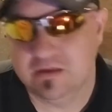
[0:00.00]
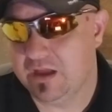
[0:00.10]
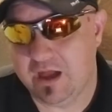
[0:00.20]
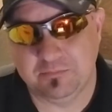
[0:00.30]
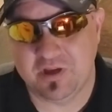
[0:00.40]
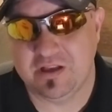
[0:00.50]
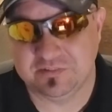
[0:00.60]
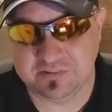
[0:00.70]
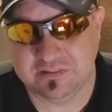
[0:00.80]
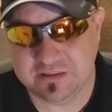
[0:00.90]
I'm
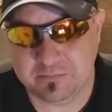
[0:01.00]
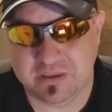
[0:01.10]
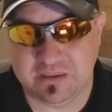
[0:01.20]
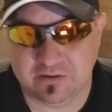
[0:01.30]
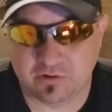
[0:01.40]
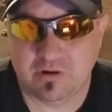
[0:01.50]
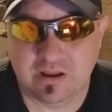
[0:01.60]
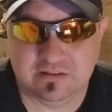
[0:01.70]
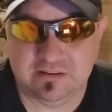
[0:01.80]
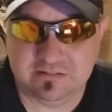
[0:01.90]
constantly being
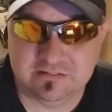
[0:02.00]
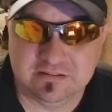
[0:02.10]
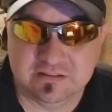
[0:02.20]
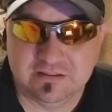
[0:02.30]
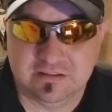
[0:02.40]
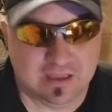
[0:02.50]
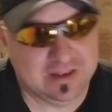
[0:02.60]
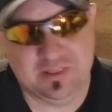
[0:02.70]
corrected, and